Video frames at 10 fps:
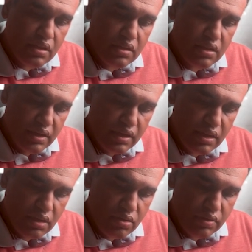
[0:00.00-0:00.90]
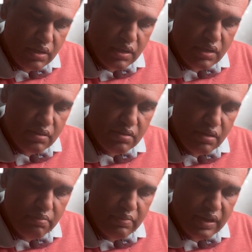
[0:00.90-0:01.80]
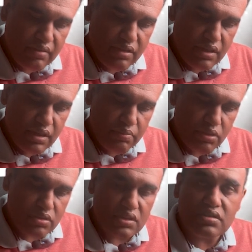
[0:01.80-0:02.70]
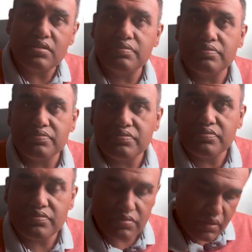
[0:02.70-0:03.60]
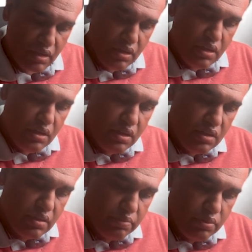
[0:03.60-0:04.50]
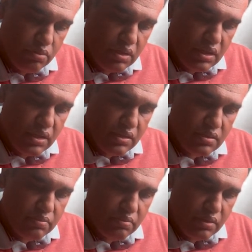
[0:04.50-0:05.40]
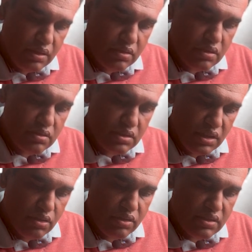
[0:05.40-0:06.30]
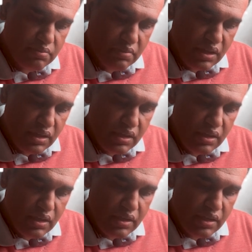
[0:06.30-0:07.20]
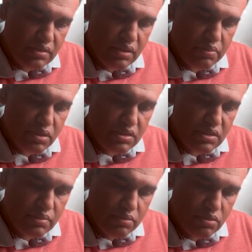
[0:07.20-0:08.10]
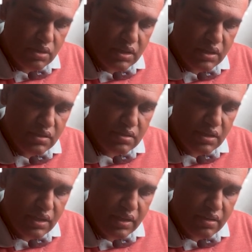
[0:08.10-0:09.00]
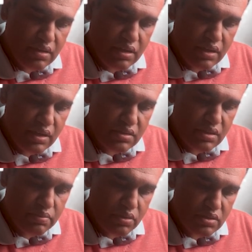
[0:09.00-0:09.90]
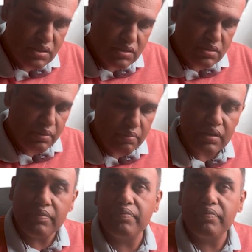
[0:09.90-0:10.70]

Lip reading: the red color over here is the maxillary process. The blue color is, the yellow is medial nasal process. The blue color is lateral nasal process, remember.